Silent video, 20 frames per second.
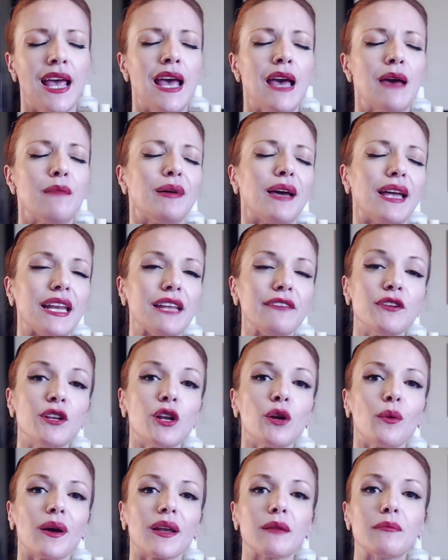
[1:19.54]
But if you
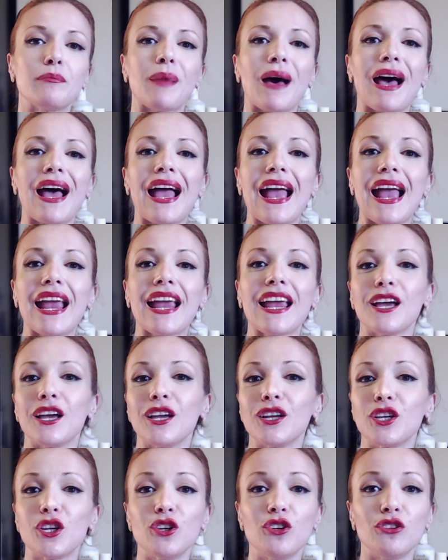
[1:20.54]
don't want to buy a
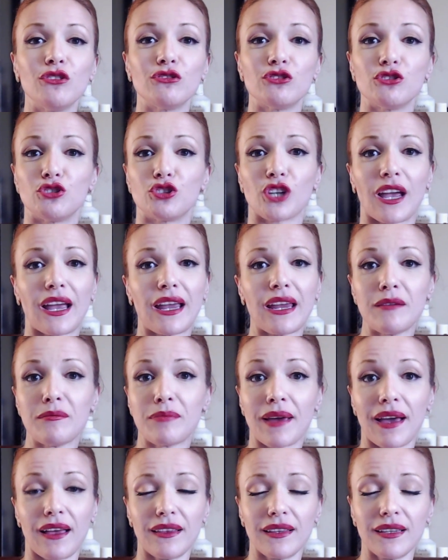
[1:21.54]
huge giant
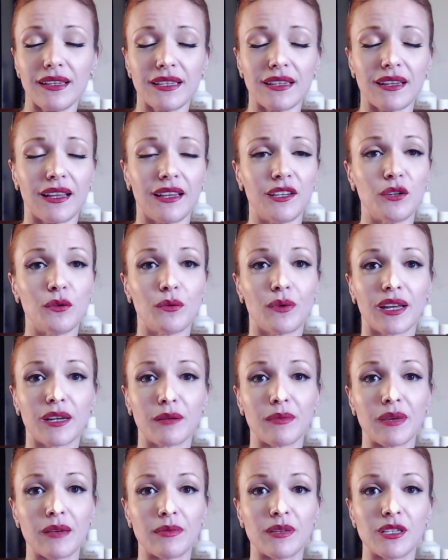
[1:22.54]
palette and you want to
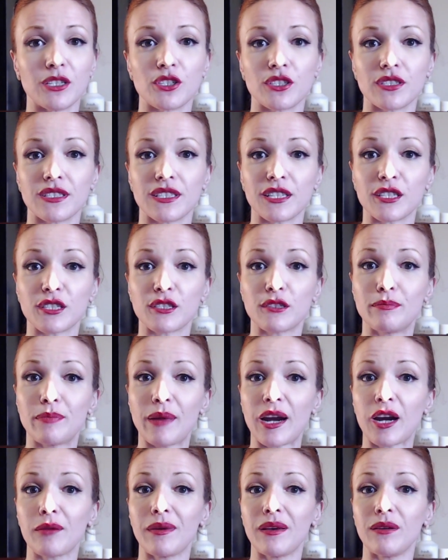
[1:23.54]
maybe just
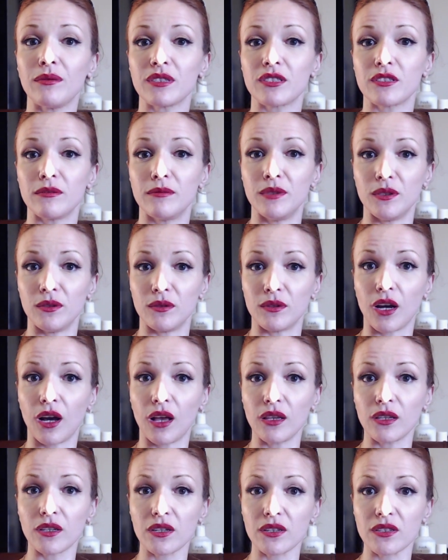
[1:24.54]
experiment with some new
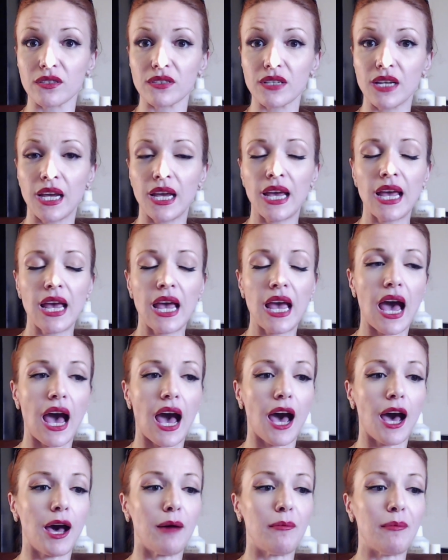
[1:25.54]
colors,
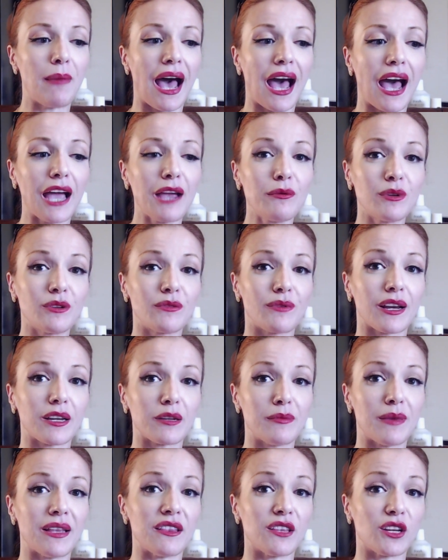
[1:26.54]
I would
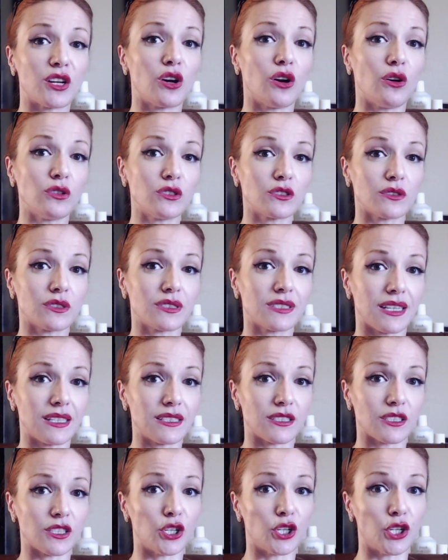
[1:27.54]
recommend the Coastal
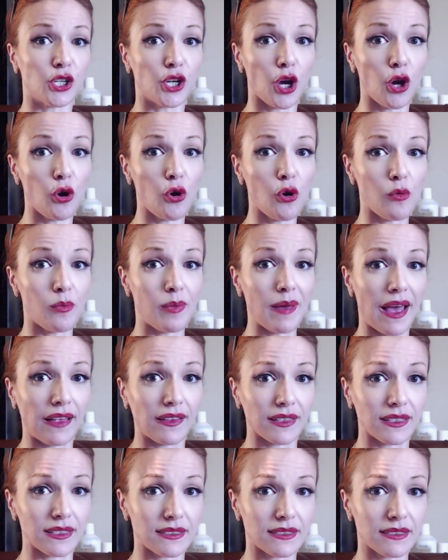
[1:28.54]
Scents Go
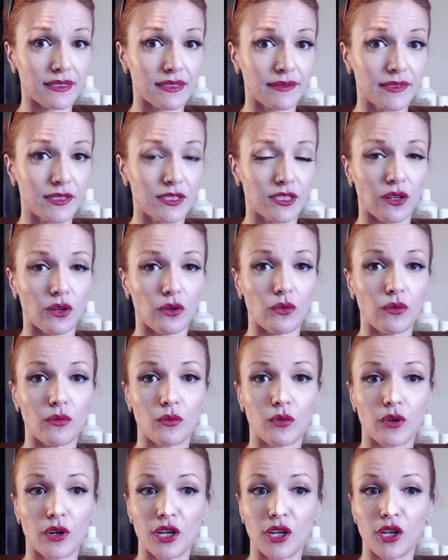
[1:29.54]
palettes. So
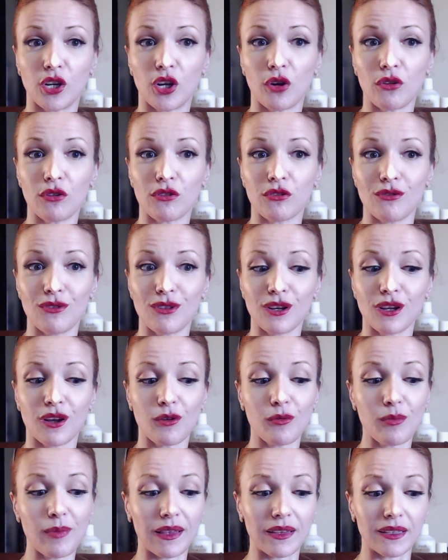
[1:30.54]
we're going to go through the
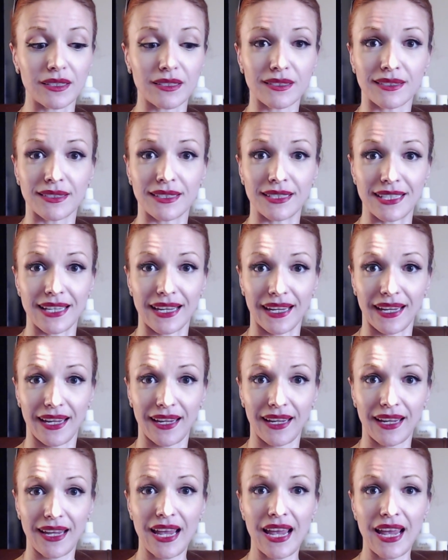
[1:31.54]
Go palettes
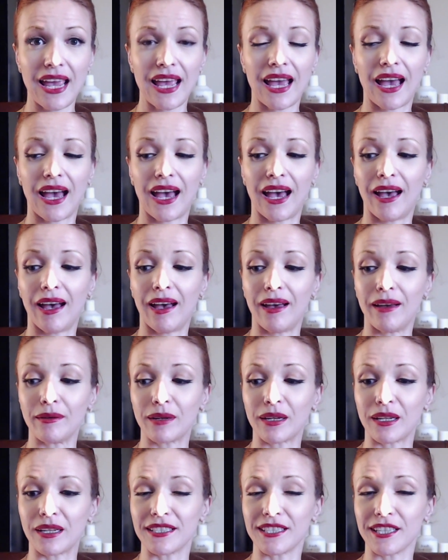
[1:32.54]
today. I'm
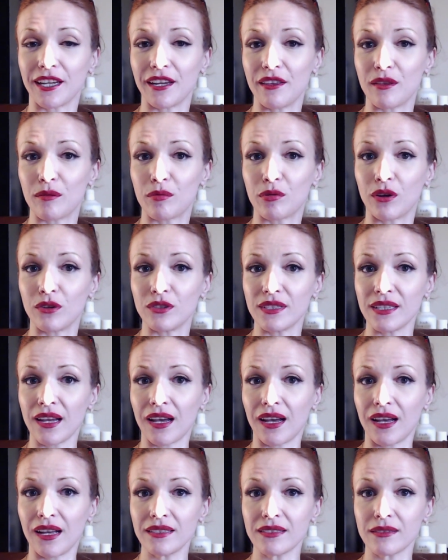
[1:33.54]
going to tell you the pros and
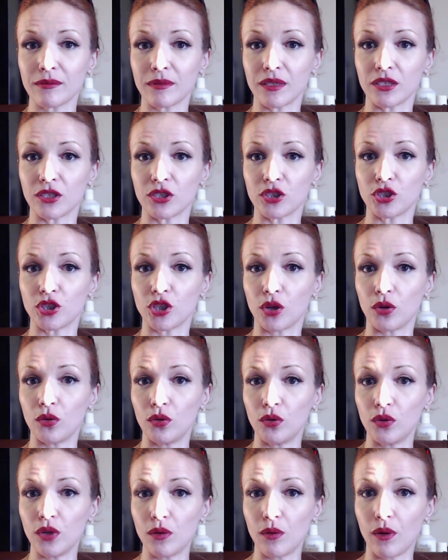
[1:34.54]
cons. I'm going to
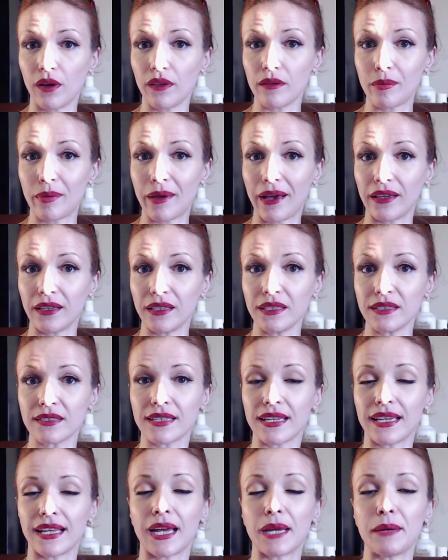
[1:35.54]
show you all the palettes,
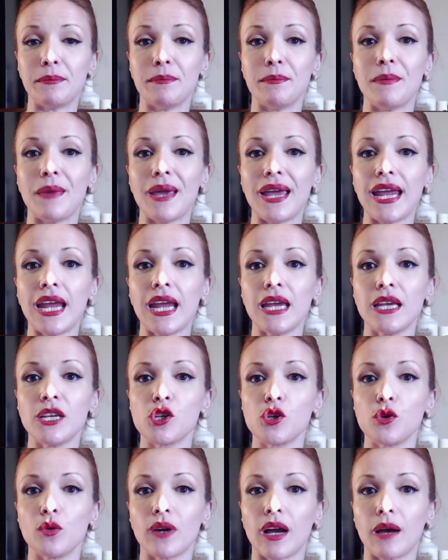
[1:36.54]
and I may
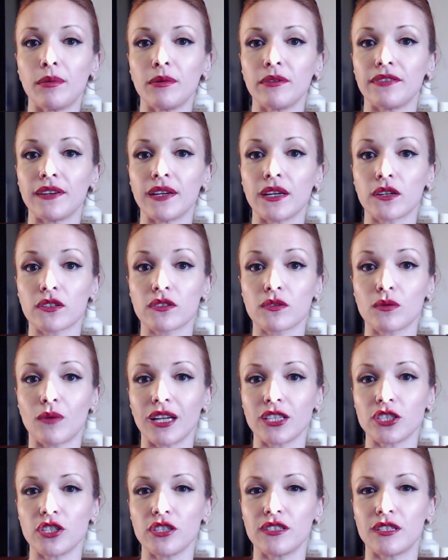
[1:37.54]
do a couple finger
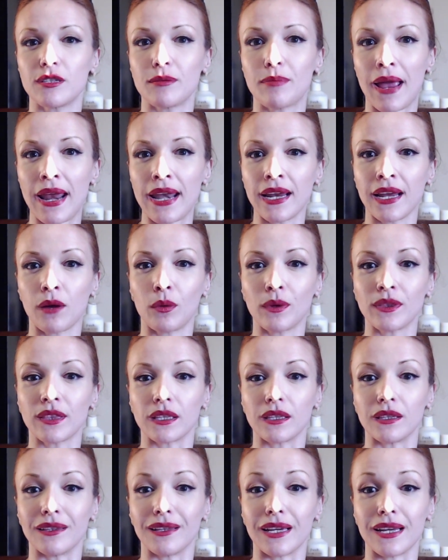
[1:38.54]
swatches depending on what the
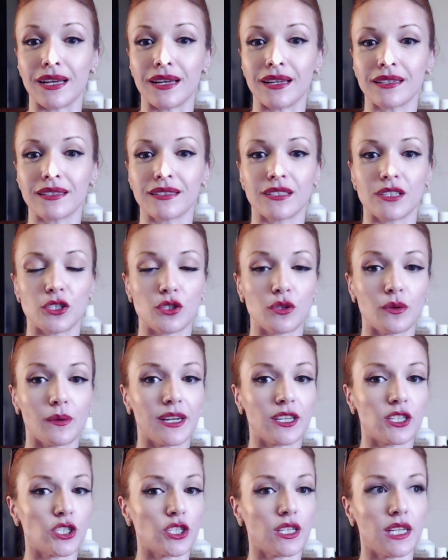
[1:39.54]
lighting
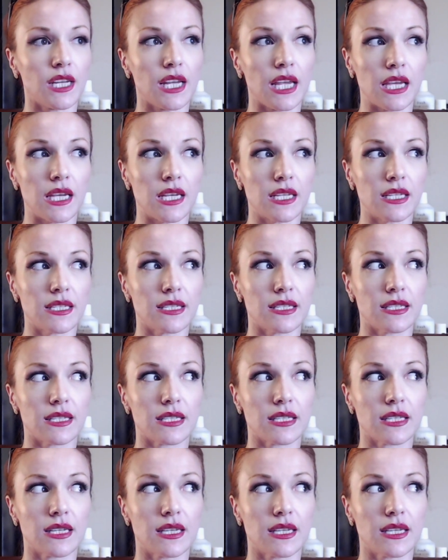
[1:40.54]
situation is.